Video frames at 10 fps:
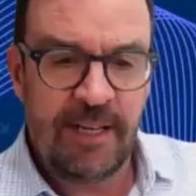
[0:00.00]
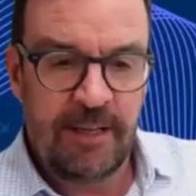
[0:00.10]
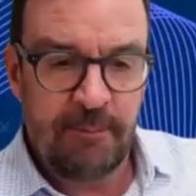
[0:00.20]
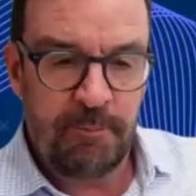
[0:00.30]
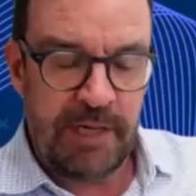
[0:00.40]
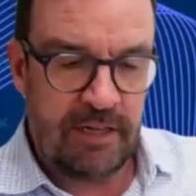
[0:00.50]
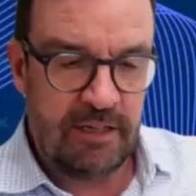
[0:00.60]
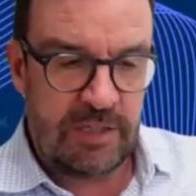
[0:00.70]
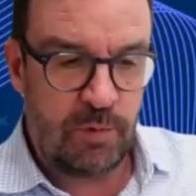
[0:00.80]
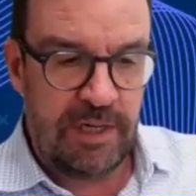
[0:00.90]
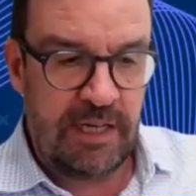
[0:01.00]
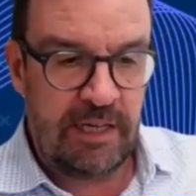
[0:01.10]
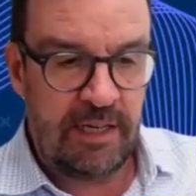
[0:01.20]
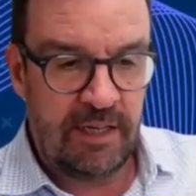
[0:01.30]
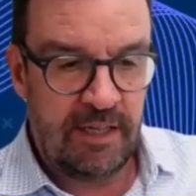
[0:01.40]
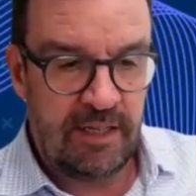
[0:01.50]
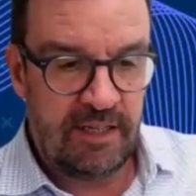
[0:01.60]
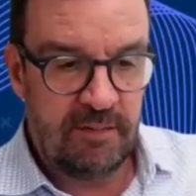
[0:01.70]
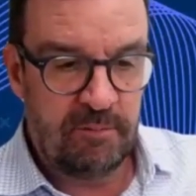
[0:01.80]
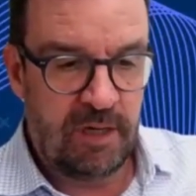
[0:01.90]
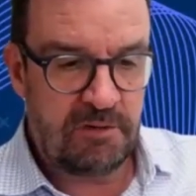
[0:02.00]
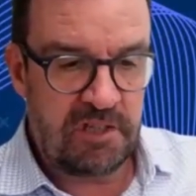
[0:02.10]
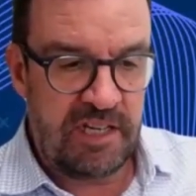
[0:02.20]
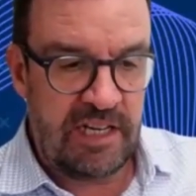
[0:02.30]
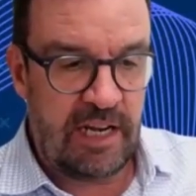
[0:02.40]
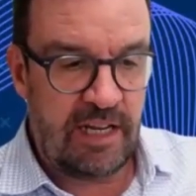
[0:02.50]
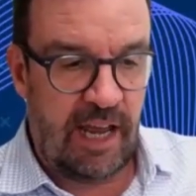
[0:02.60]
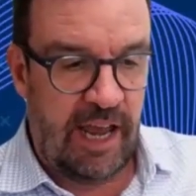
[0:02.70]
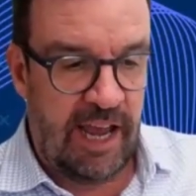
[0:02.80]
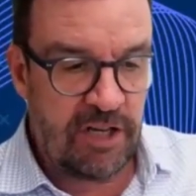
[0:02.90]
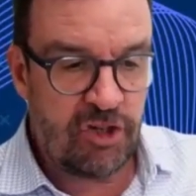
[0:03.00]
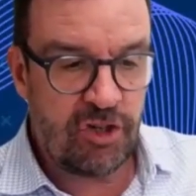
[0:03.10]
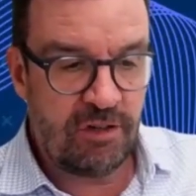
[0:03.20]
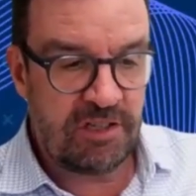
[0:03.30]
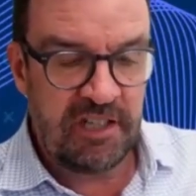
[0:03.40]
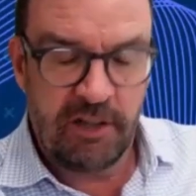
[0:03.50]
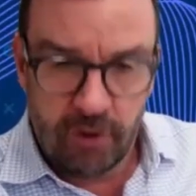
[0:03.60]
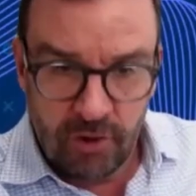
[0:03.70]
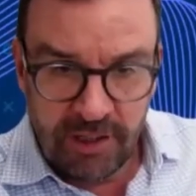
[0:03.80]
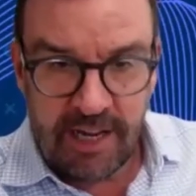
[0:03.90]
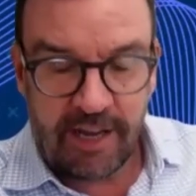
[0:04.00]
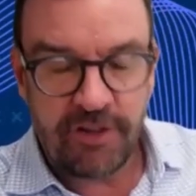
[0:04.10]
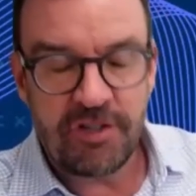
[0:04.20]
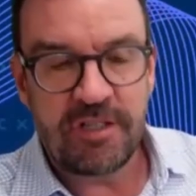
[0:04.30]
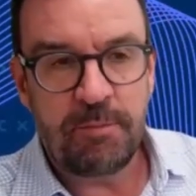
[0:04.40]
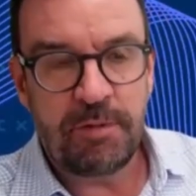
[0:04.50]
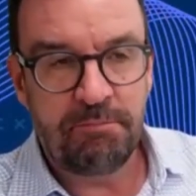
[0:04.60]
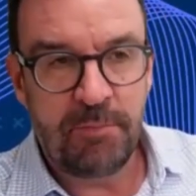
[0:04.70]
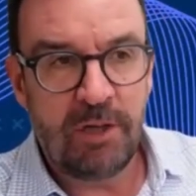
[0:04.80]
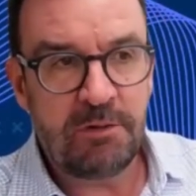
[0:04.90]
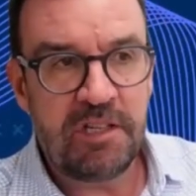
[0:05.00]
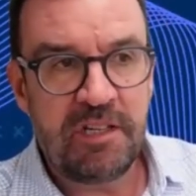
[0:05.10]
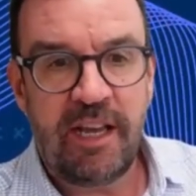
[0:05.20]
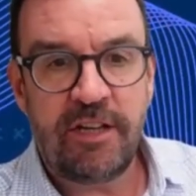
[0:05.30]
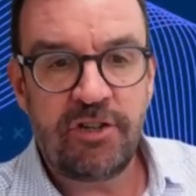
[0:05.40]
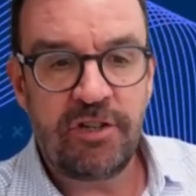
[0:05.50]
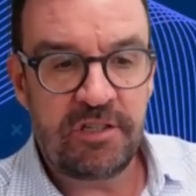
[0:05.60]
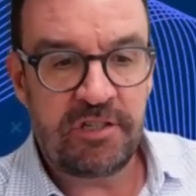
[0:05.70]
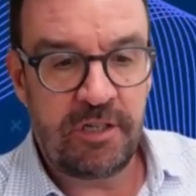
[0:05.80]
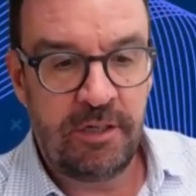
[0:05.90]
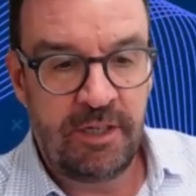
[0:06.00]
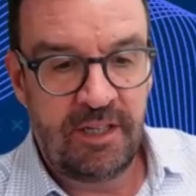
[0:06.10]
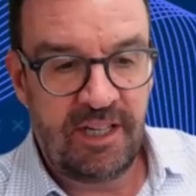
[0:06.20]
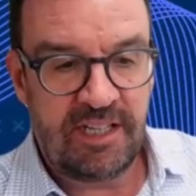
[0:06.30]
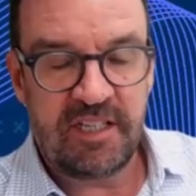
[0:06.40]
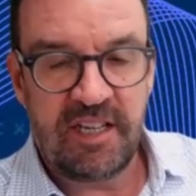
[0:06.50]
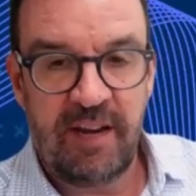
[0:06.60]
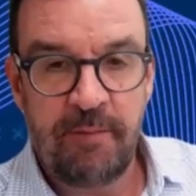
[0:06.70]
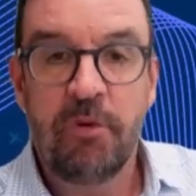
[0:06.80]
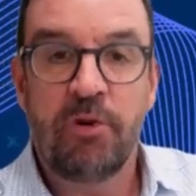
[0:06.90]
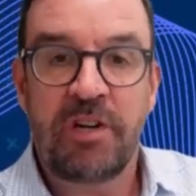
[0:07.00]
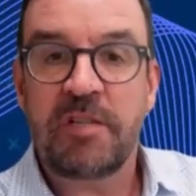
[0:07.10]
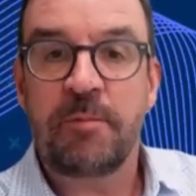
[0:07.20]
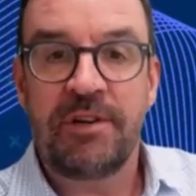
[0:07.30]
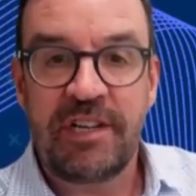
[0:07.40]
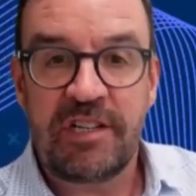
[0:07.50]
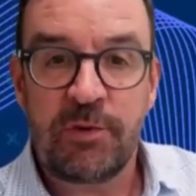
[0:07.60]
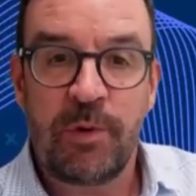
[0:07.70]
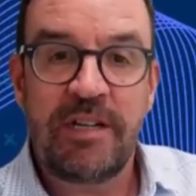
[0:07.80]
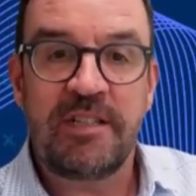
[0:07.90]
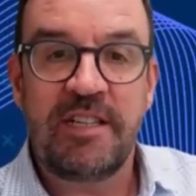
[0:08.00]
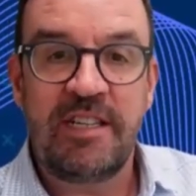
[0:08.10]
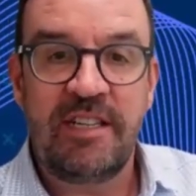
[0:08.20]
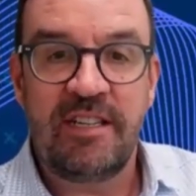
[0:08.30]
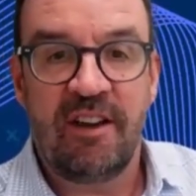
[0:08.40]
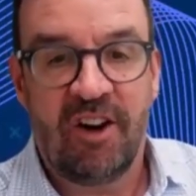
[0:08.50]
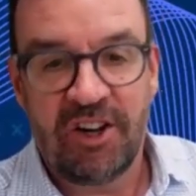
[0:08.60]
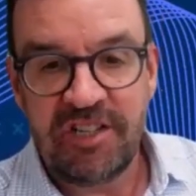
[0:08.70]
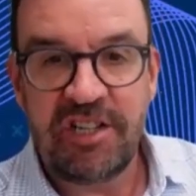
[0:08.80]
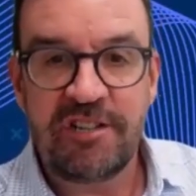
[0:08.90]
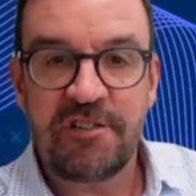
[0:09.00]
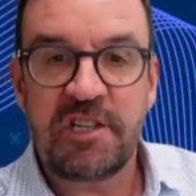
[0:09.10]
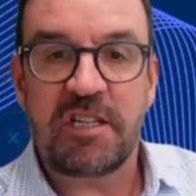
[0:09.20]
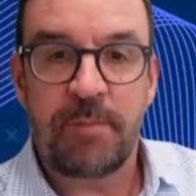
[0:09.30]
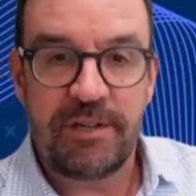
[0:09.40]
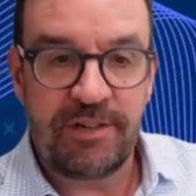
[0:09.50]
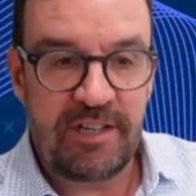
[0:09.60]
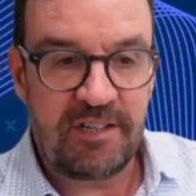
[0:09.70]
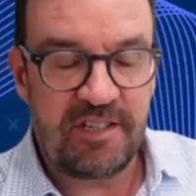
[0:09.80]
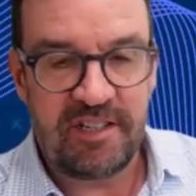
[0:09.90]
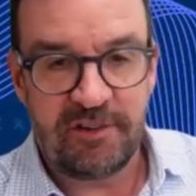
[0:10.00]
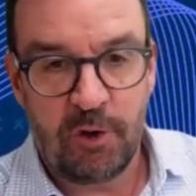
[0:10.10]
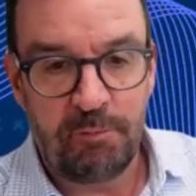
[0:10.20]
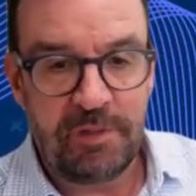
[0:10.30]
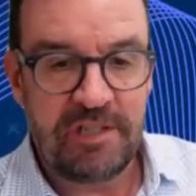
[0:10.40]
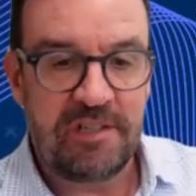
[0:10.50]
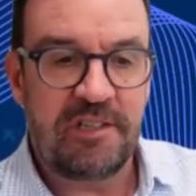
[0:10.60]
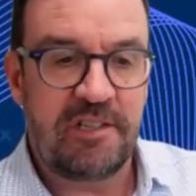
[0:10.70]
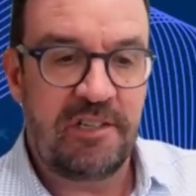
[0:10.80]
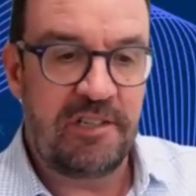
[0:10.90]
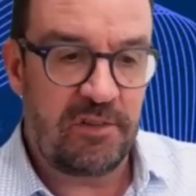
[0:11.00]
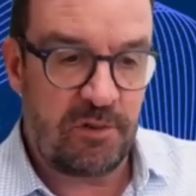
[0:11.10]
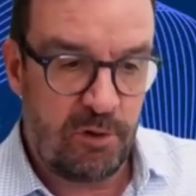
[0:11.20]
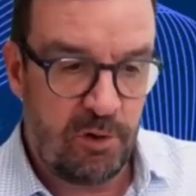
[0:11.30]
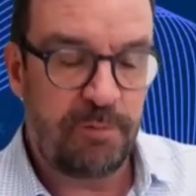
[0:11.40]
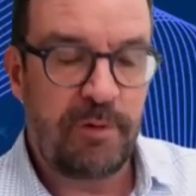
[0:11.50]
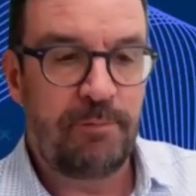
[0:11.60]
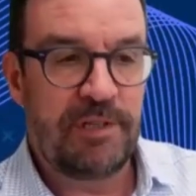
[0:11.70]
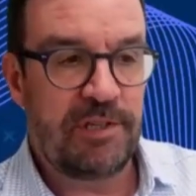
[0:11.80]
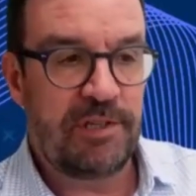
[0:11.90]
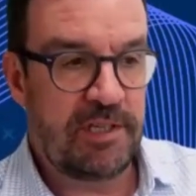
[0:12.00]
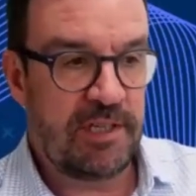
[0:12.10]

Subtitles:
because most of the angels, not all the angels, but most of the angels are, let's say, more experienced, 20 odd years experience in their own businesses or corporate business,